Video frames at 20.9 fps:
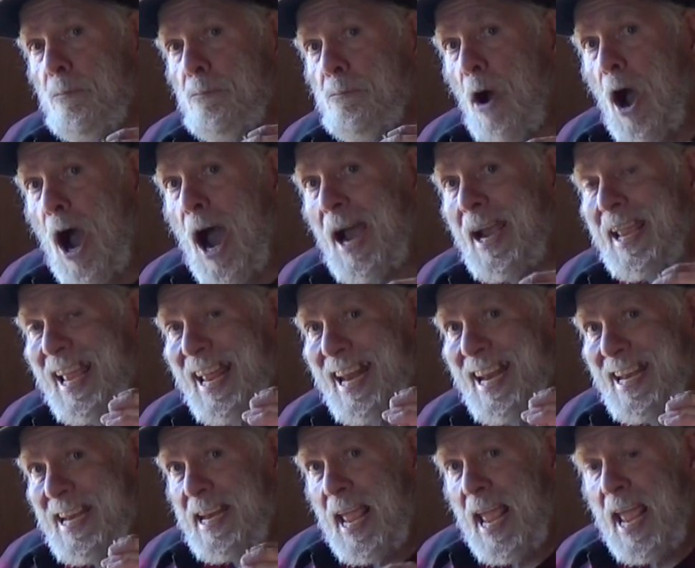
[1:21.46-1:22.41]

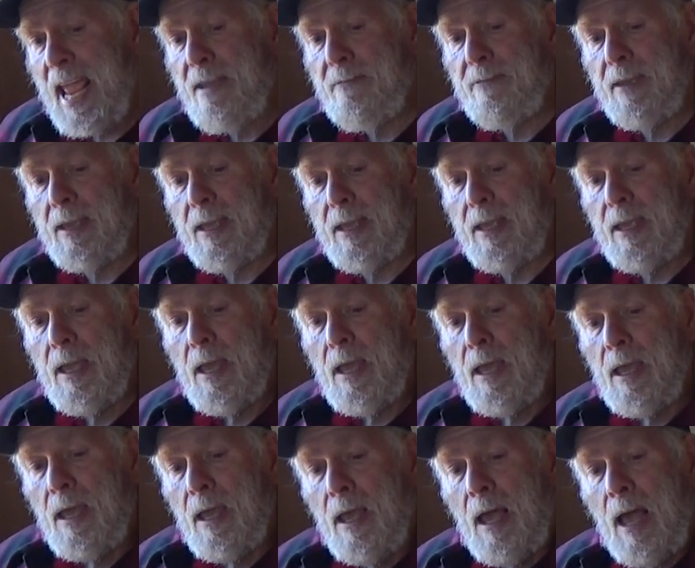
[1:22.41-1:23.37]
Pocket Navy,
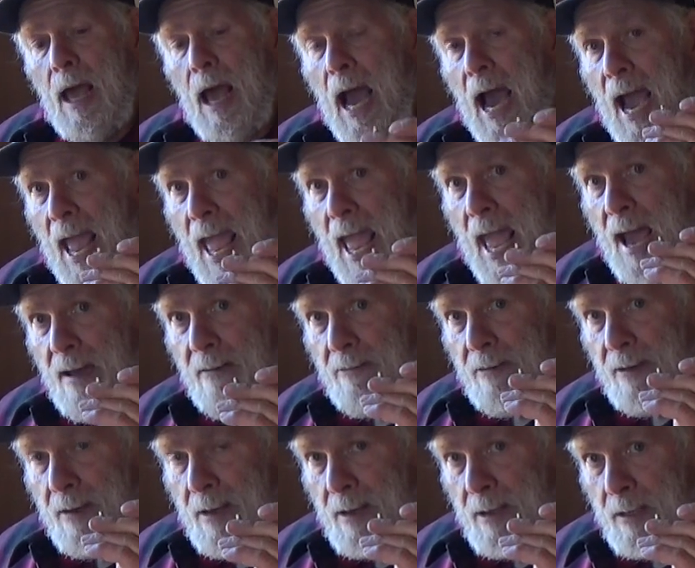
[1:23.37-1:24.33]
I
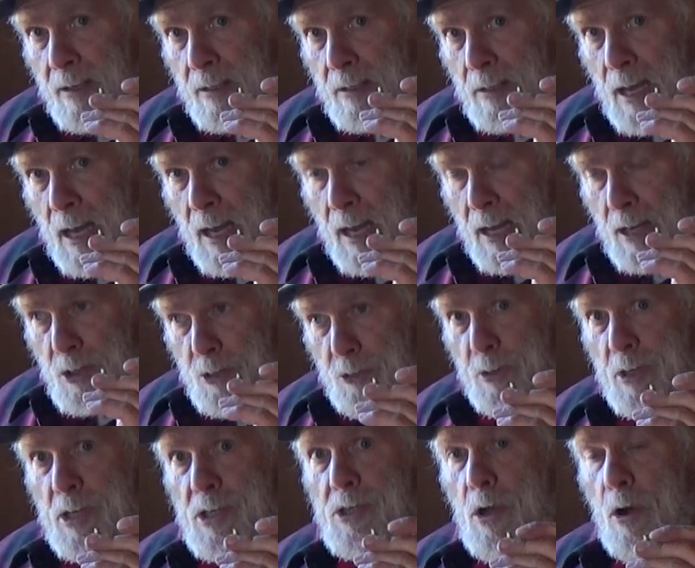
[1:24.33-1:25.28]
have
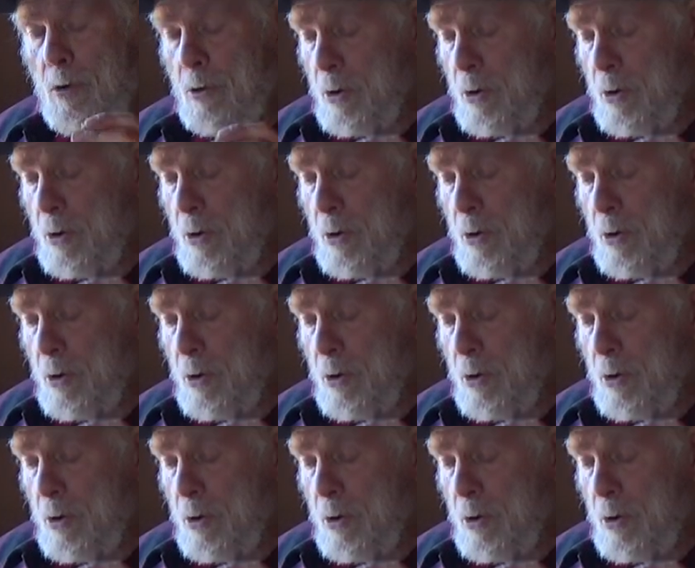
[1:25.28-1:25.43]
Triso